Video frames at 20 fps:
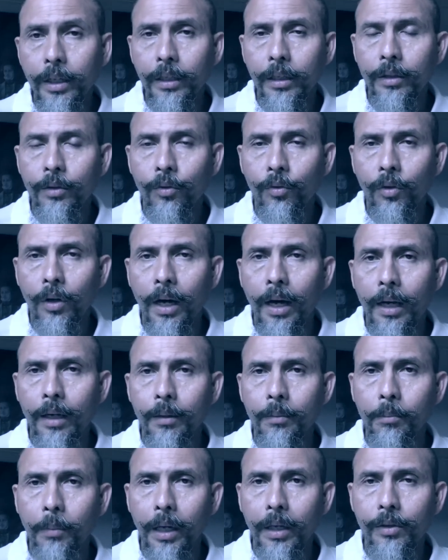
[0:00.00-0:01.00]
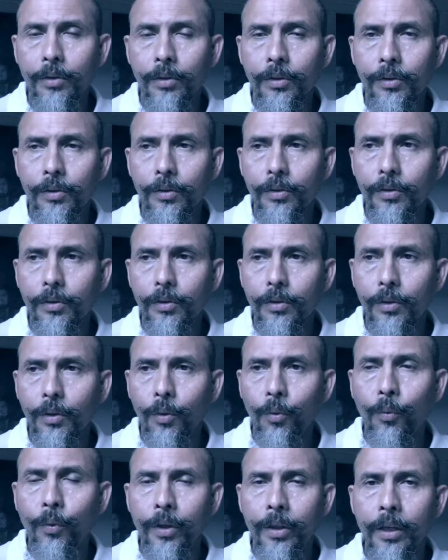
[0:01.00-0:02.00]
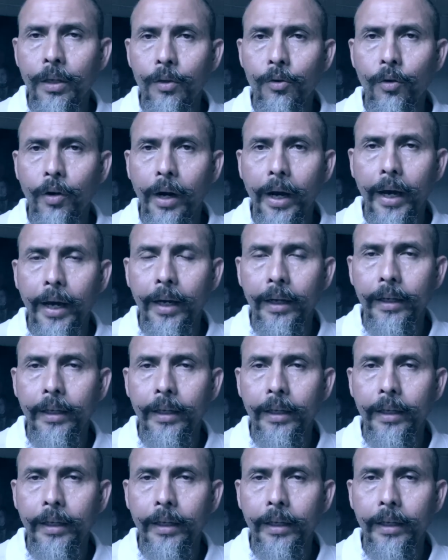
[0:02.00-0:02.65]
in the Quran must within your head.